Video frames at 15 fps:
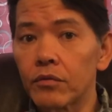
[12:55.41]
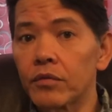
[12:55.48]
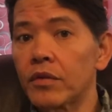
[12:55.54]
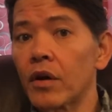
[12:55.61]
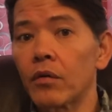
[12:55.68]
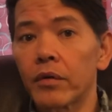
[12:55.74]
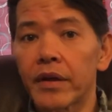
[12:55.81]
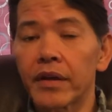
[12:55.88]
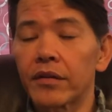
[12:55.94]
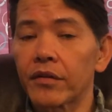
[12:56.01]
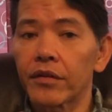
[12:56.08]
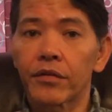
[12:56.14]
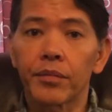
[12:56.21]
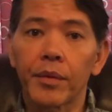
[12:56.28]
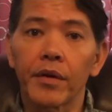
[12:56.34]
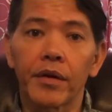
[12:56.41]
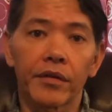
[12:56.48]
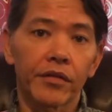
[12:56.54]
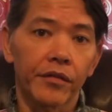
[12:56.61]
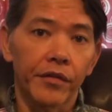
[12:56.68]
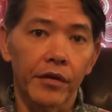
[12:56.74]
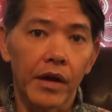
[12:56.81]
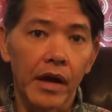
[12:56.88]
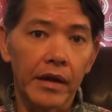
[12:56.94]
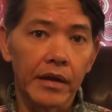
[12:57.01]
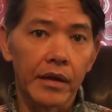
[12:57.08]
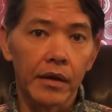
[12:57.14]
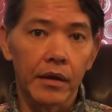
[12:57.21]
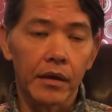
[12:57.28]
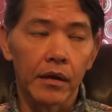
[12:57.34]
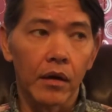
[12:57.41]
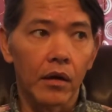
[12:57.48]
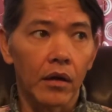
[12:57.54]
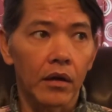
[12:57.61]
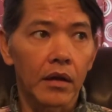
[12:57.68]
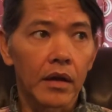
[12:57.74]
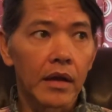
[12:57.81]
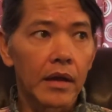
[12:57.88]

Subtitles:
don't get to experience if you're not eating at all.